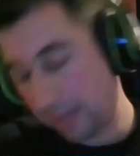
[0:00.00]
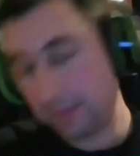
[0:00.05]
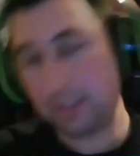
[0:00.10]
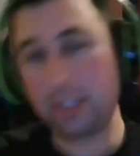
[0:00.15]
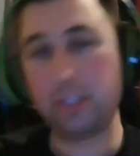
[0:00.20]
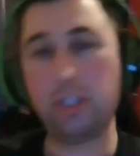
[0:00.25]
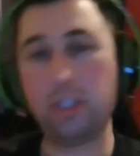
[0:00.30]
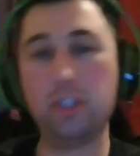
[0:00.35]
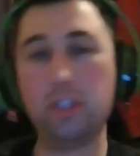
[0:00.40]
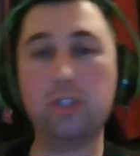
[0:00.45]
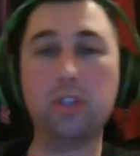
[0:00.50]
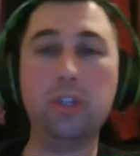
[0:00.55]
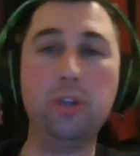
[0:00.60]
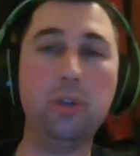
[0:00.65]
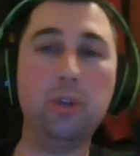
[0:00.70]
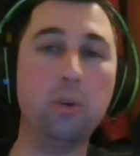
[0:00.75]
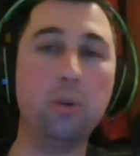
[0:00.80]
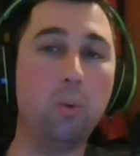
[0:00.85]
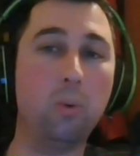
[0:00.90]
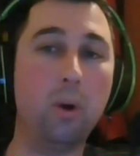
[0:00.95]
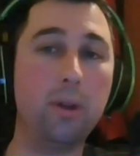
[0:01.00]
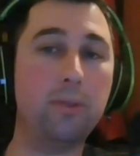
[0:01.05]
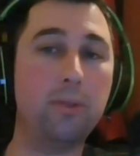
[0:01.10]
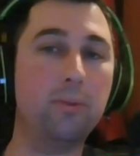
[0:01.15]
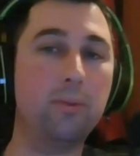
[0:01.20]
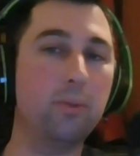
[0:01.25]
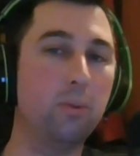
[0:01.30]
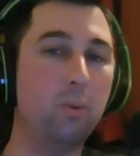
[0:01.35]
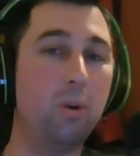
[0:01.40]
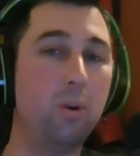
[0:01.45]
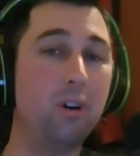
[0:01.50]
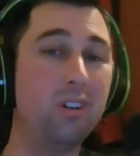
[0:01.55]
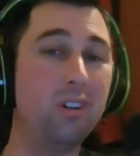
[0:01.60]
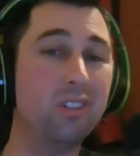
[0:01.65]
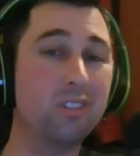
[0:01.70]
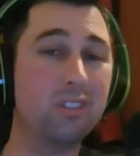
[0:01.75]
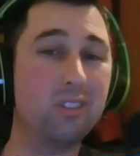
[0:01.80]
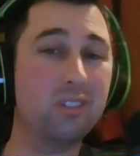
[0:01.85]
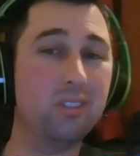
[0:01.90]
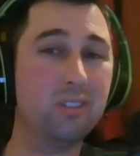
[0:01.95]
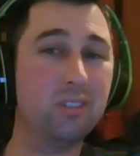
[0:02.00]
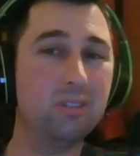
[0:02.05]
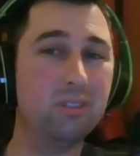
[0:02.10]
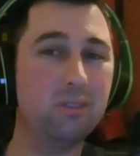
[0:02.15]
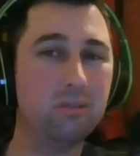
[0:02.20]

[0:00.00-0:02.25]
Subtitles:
I think it's just like you could walk through the walls.